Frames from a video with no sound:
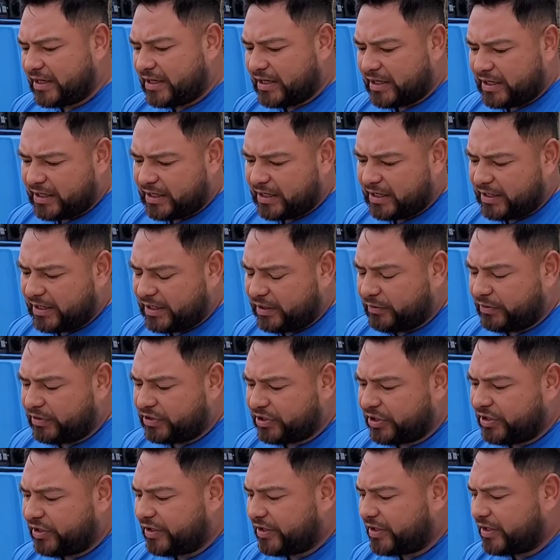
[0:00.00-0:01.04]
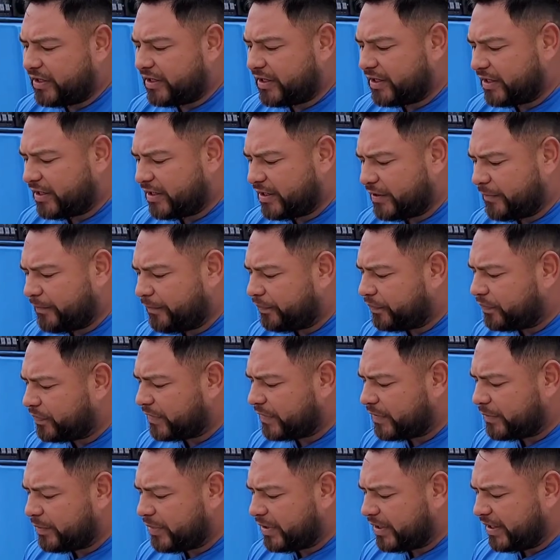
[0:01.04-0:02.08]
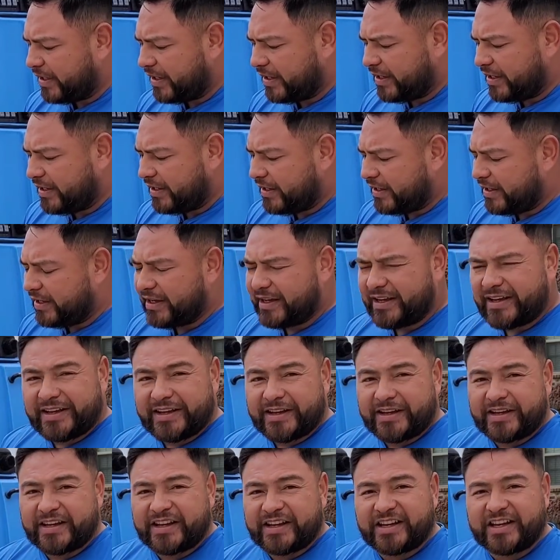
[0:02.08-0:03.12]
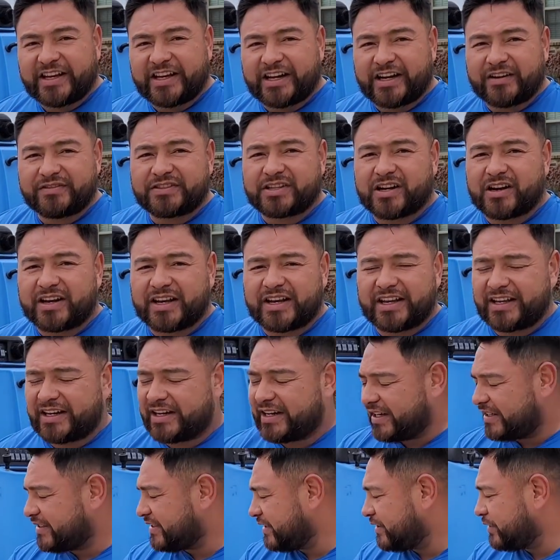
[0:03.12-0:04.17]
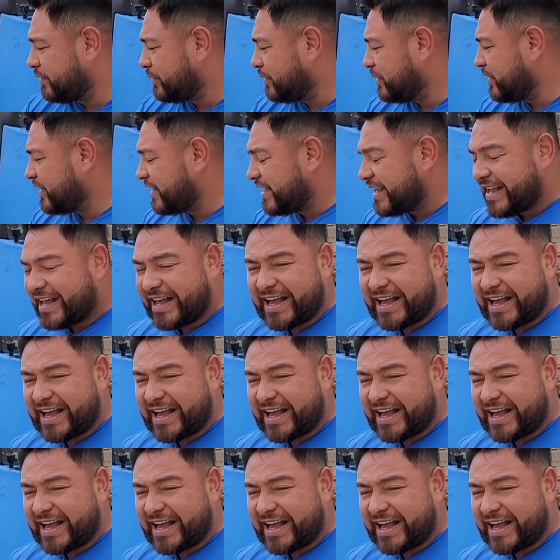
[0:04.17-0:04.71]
in return. But enough talking, let's get to work.